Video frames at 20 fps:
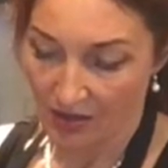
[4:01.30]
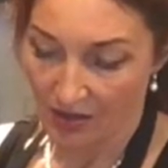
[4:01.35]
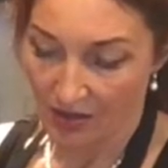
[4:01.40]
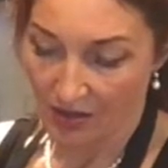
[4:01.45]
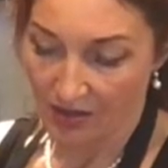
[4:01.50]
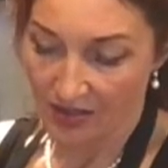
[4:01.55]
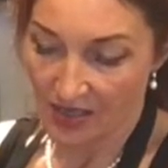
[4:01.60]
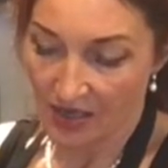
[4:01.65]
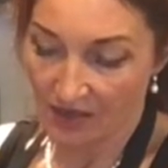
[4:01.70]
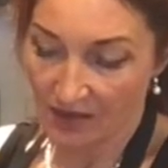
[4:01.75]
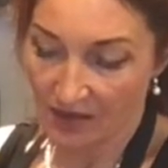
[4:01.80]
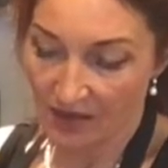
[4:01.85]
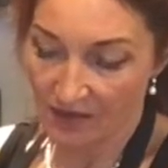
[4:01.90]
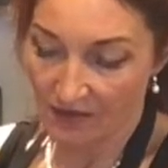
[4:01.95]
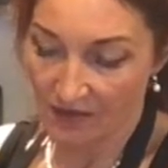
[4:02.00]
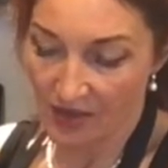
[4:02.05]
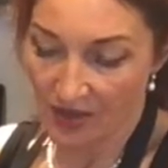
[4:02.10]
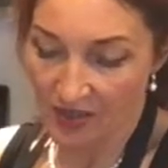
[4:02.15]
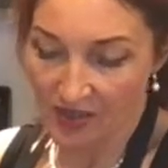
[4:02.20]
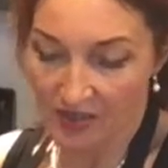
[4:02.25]
because I think
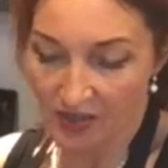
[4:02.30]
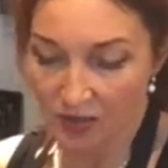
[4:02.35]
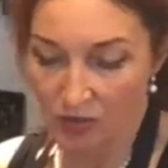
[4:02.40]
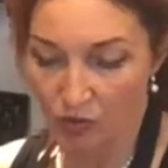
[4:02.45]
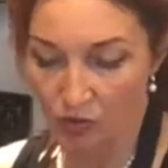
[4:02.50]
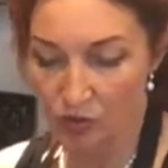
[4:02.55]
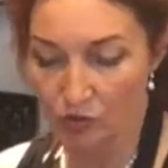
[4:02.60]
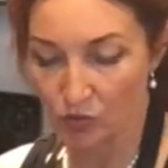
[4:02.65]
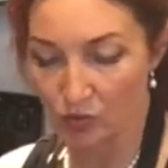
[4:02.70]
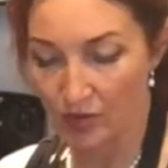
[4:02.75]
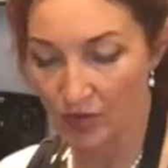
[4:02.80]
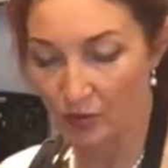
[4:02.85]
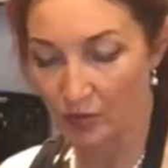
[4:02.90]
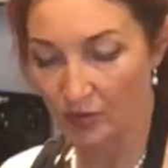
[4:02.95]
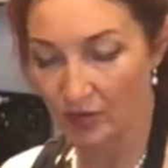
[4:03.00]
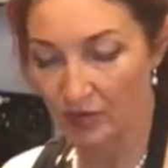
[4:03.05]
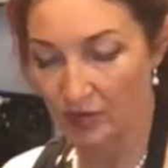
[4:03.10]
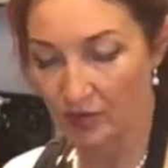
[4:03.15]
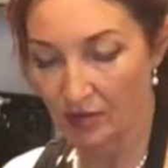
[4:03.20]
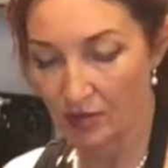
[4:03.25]
venison goes well
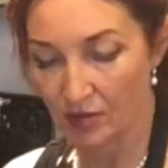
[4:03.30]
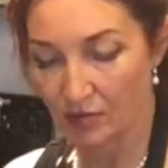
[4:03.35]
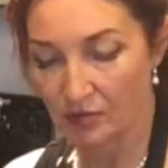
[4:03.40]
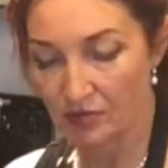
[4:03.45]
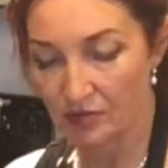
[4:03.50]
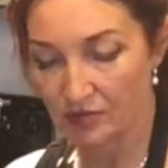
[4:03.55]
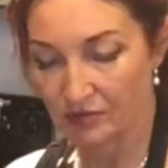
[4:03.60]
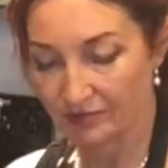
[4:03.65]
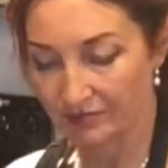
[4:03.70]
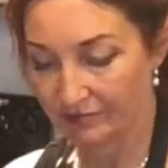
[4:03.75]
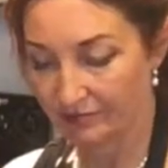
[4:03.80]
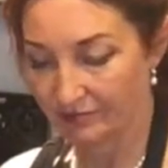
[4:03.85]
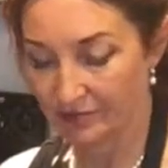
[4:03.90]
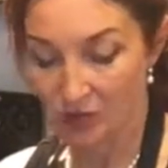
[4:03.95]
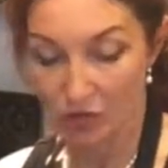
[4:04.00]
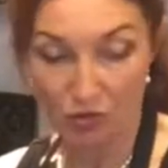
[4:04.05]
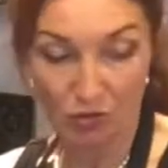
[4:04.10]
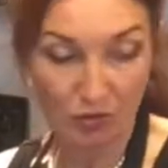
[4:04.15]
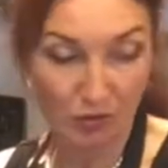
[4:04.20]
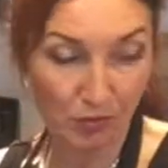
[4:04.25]
with cloves.
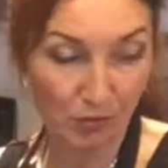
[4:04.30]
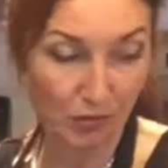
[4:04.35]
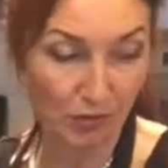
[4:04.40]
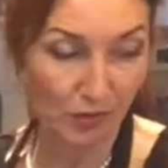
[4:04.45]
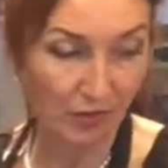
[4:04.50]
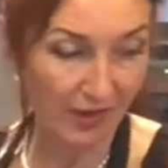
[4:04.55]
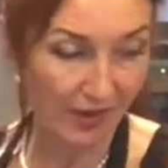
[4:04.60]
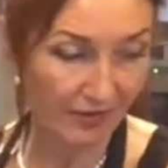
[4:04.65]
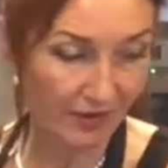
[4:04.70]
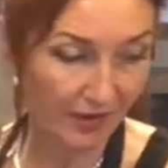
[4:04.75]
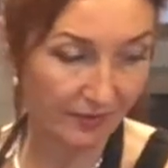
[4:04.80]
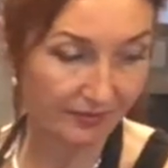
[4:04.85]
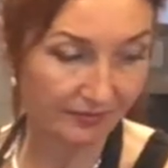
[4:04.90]
You can put whatever.